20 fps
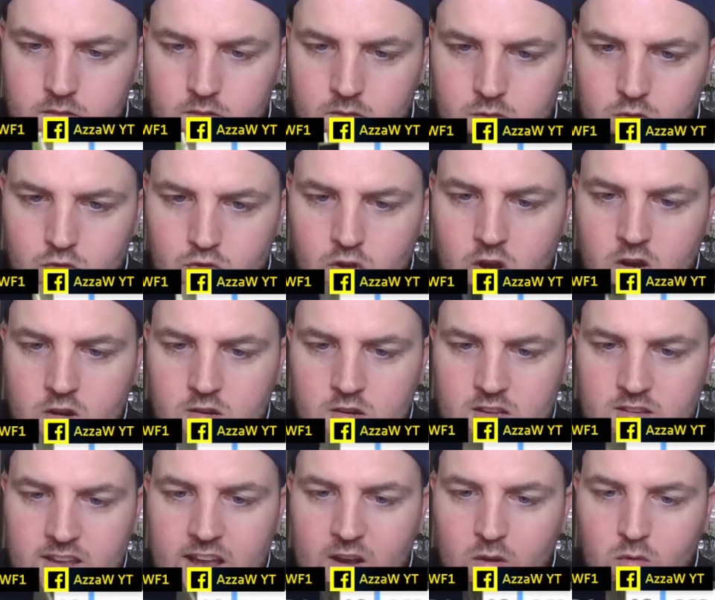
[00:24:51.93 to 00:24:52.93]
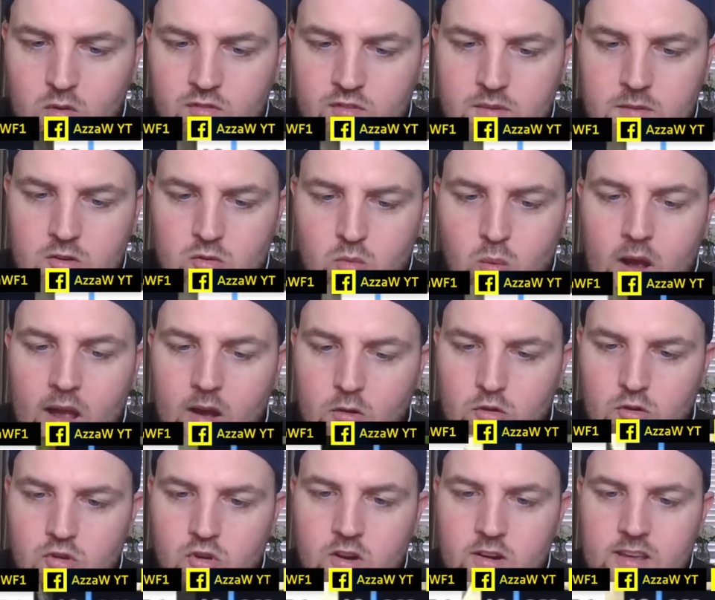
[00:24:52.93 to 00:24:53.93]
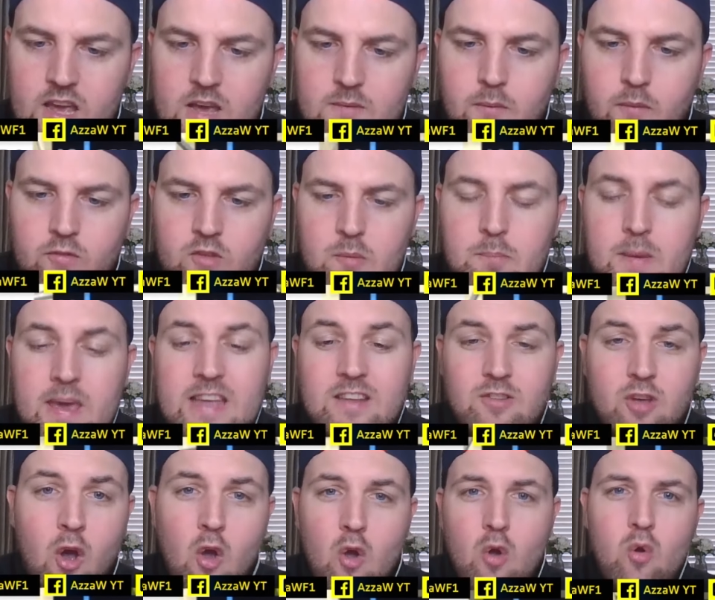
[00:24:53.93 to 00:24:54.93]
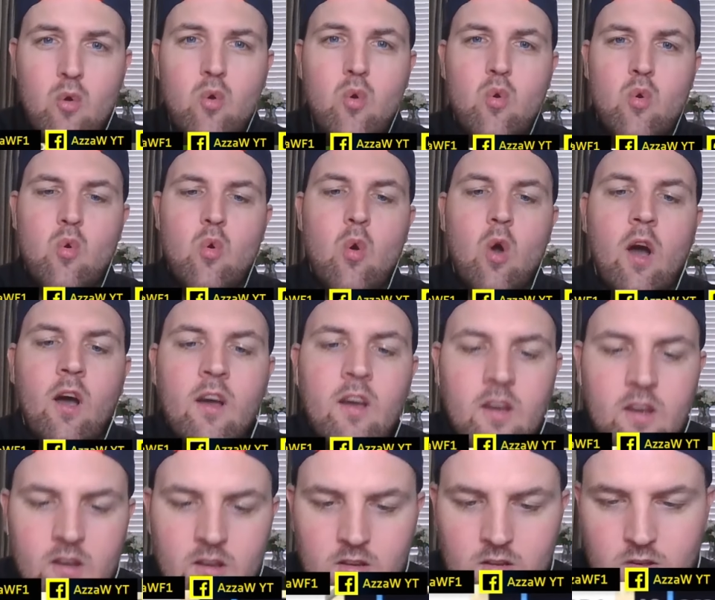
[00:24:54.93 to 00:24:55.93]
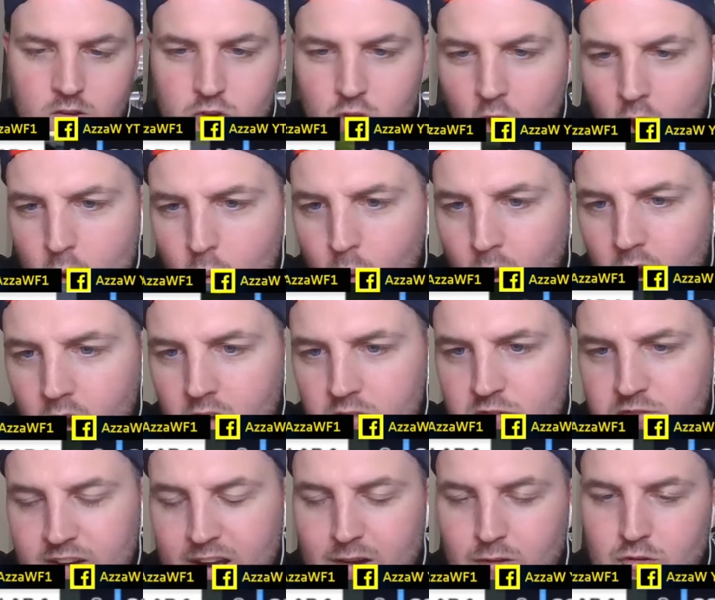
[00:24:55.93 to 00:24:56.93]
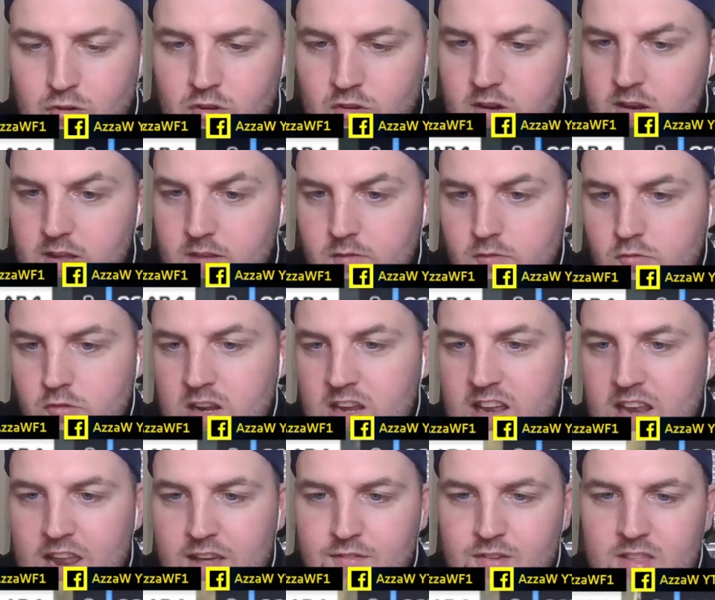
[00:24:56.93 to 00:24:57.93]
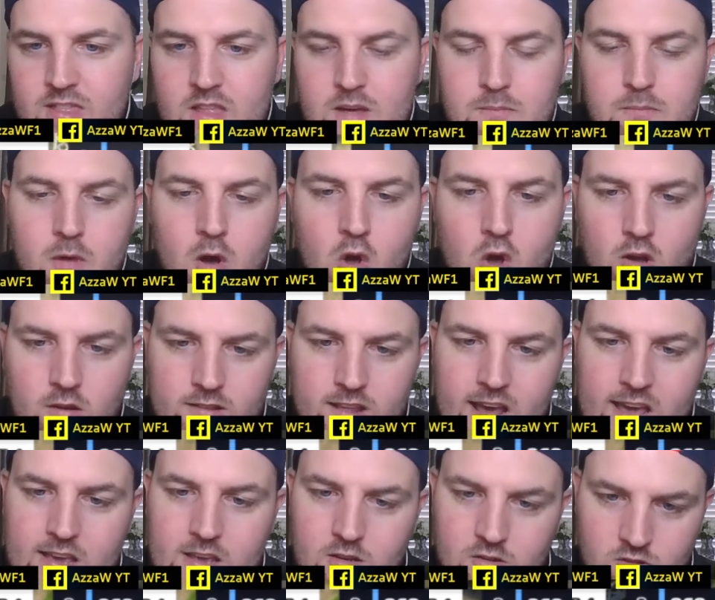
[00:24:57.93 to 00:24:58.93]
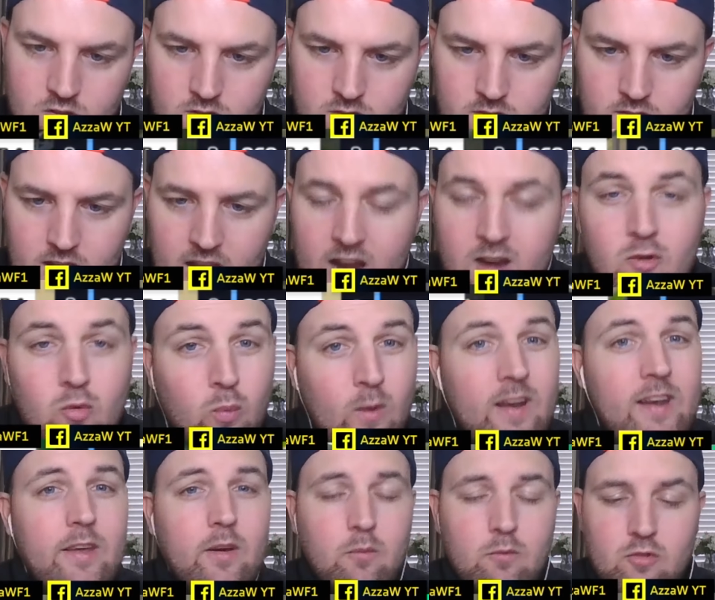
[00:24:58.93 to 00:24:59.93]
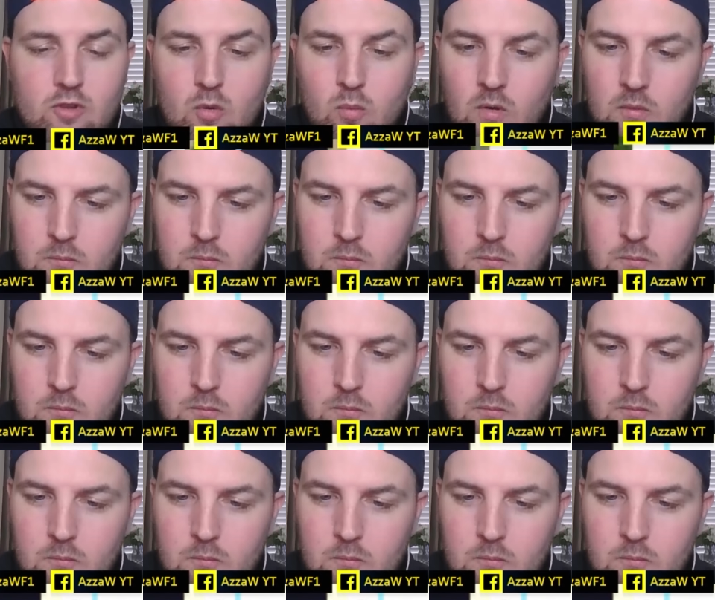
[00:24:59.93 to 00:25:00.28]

Trying to attack with him as well. Trying to get him up to P2. Go on, Valtteri. Reliving the Merc days. And Williams at one